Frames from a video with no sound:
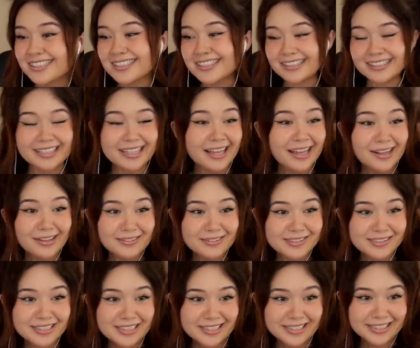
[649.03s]
Yeah, I was
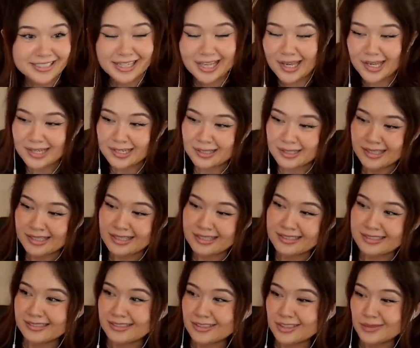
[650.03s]
gonna say, I think
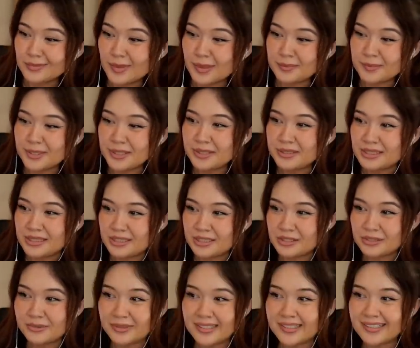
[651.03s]
she might be used
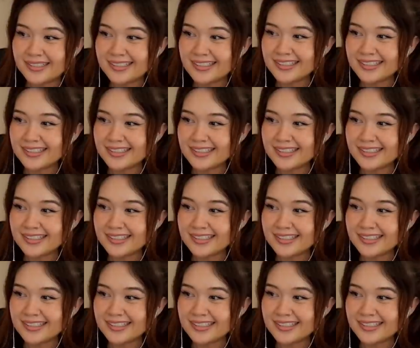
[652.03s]
to it.